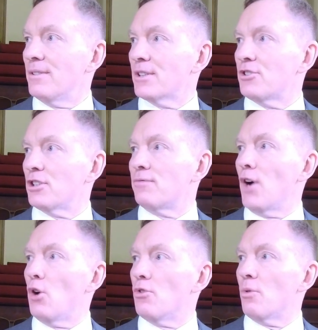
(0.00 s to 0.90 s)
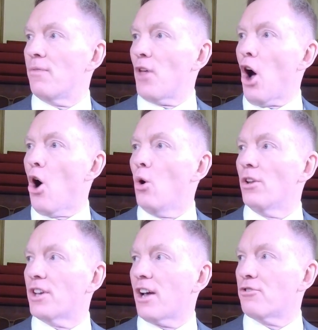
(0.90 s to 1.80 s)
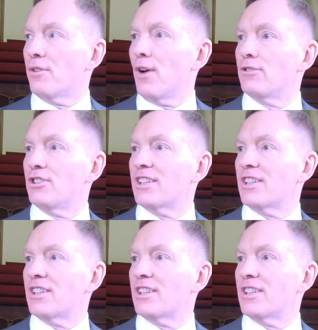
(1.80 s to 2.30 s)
Just vote, if the whole of the country voted to